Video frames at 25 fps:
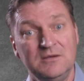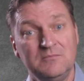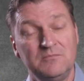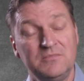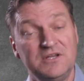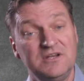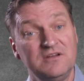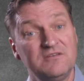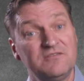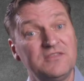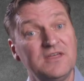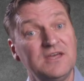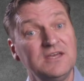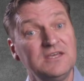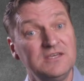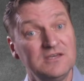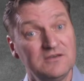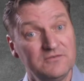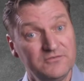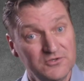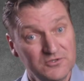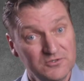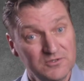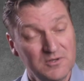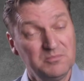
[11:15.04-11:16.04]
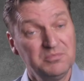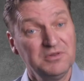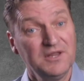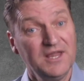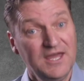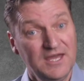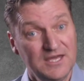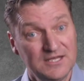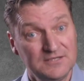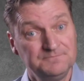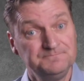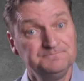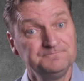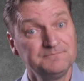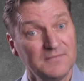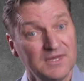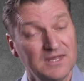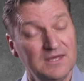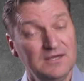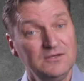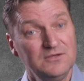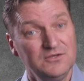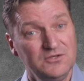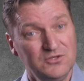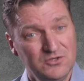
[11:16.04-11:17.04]
But if they give you a plan,
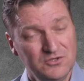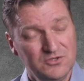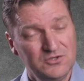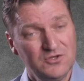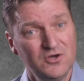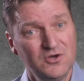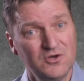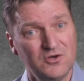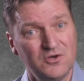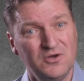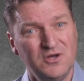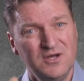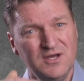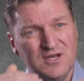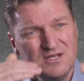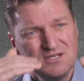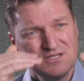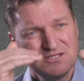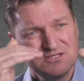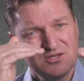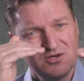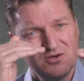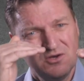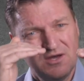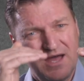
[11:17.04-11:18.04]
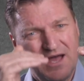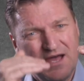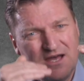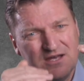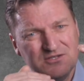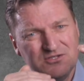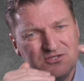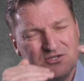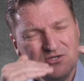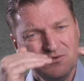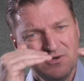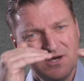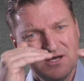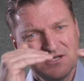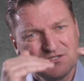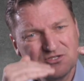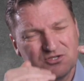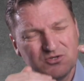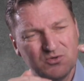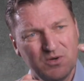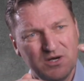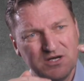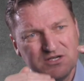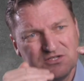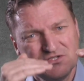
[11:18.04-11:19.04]
you know. So as you ask
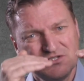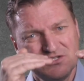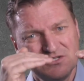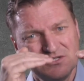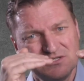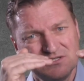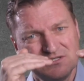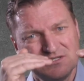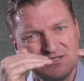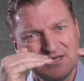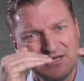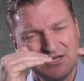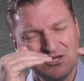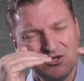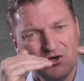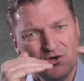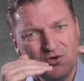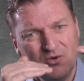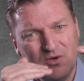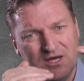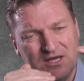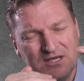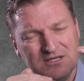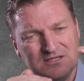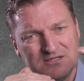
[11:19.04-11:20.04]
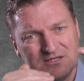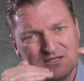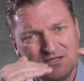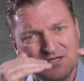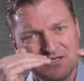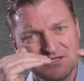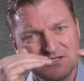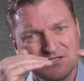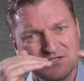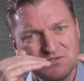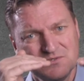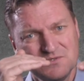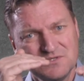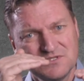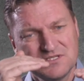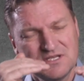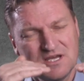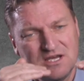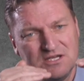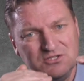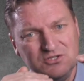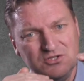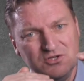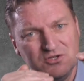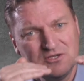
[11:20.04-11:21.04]
questions that go into their
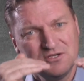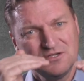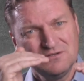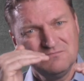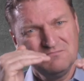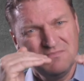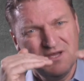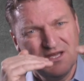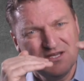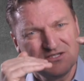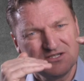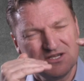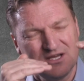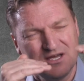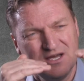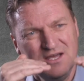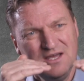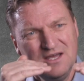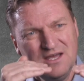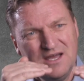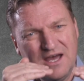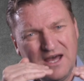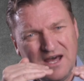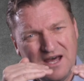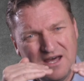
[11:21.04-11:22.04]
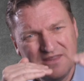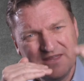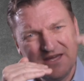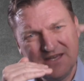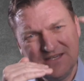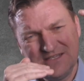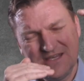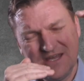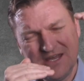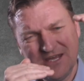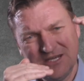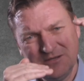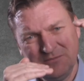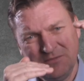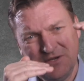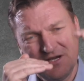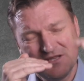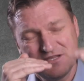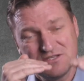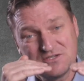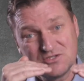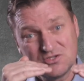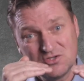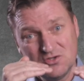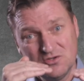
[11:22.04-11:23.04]
suicide, you can measure, are they taking me to
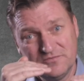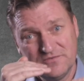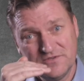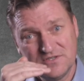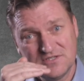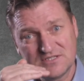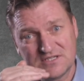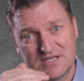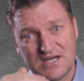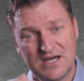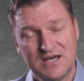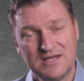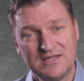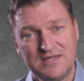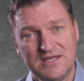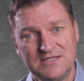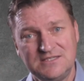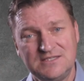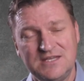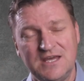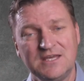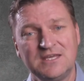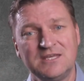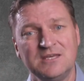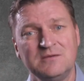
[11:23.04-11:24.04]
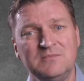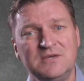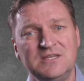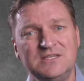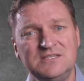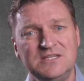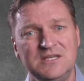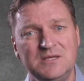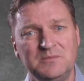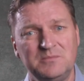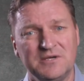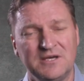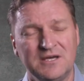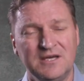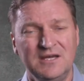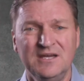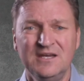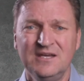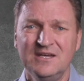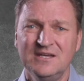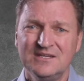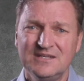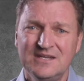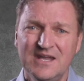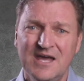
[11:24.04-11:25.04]
the surface? Are they taking me deeper?
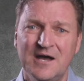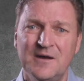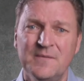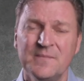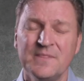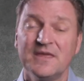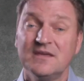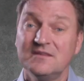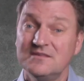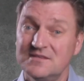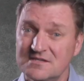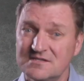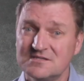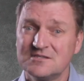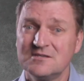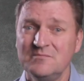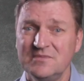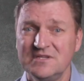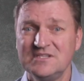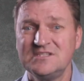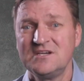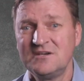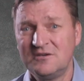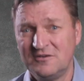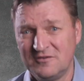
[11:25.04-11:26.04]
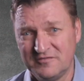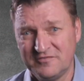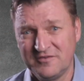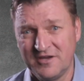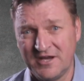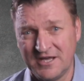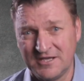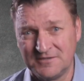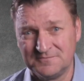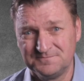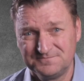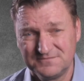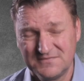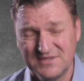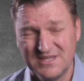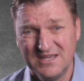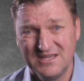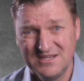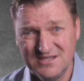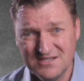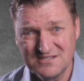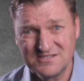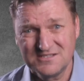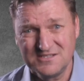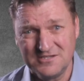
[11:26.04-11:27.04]
Now, this can be terrifying.
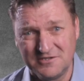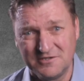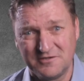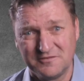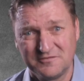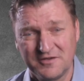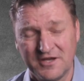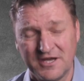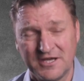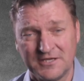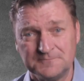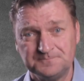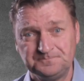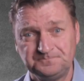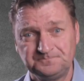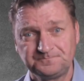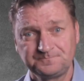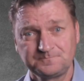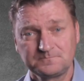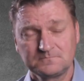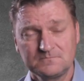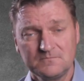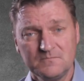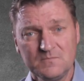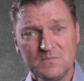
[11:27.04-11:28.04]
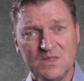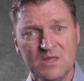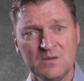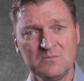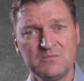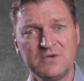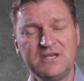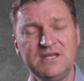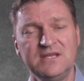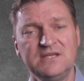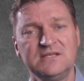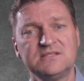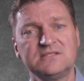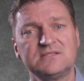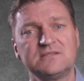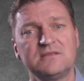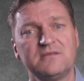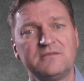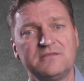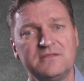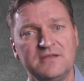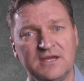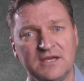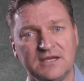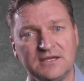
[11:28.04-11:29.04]
It is terrifying. But here's the
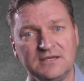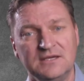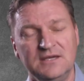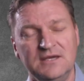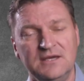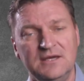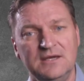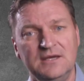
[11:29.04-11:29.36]
thing.